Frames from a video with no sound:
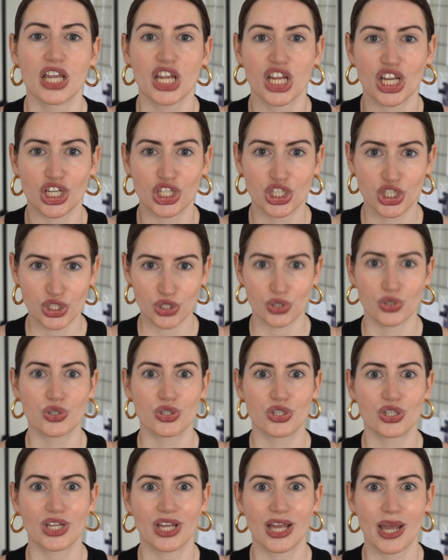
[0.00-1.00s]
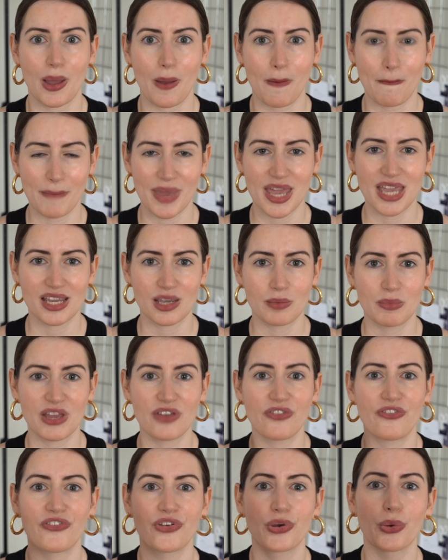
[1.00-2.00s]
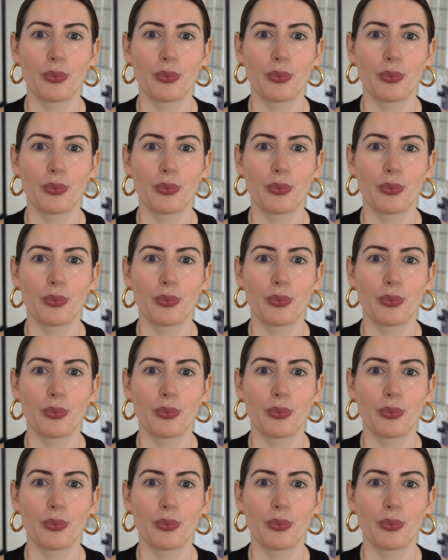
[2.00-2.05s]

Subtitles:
It should make me feel